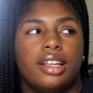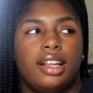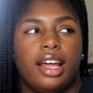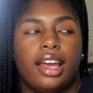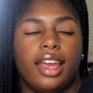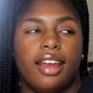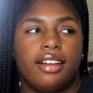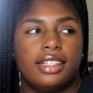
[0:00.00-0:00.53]

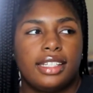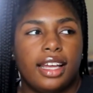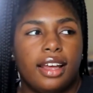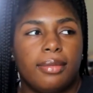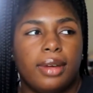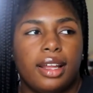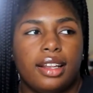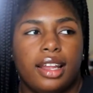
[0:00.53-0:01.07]
Like, every
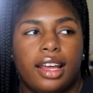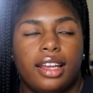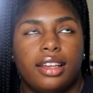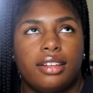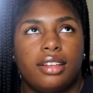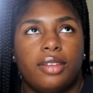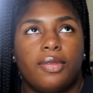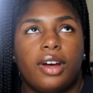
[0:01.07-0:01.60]
time
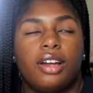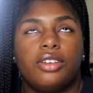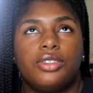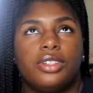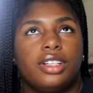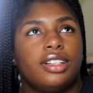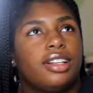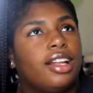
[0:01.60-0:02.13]
if I
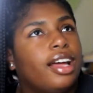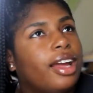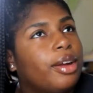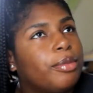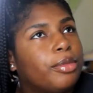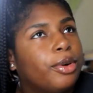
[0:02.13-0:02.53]
drink like